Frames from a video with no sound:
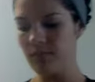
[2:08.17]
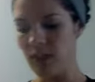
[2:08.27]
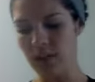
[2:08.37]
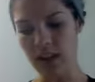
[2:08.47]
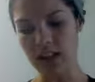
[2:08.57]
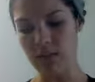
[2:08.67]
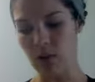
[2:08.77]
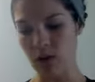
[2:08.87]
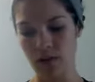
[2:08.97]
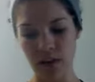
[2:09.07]
I've got some
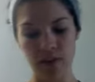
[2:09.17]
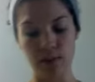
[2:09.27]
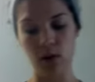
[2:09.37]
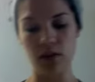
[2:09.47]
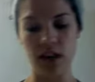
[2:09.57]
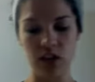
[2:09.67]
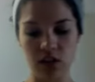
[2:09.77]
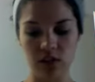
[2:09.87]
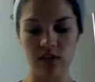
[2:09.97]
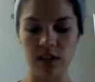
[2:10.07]
motiv
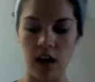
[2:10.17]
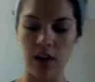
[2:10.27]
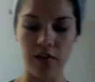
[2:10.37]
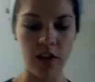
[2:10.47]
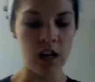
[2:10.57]
motivational stuff,